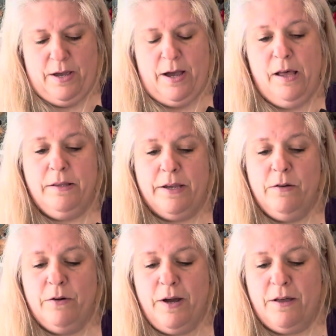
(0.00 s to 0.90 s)
I'll let you
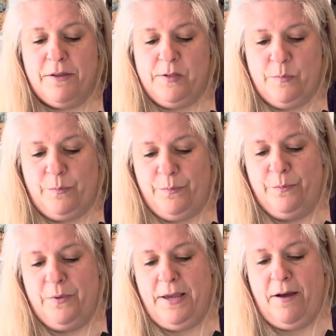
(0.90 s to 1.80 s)
know how this
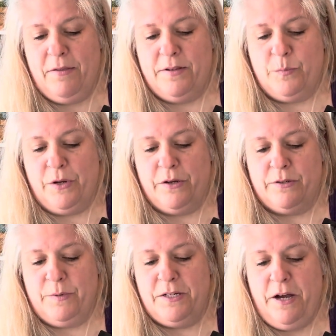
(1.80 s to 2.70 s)
book
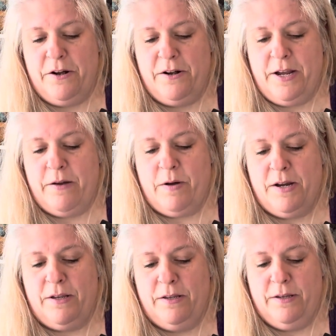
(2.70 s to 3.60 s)
goes. My daughter and I want
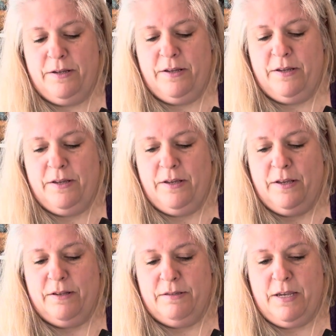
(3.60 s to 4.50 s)
to
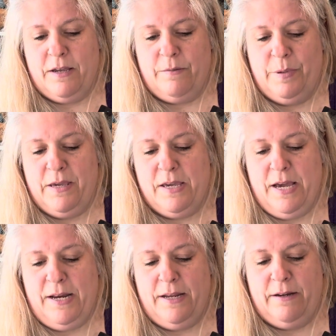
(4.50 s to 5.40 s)
take a peek
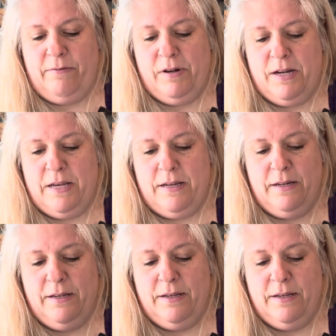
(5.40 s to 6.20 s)
at it and read it.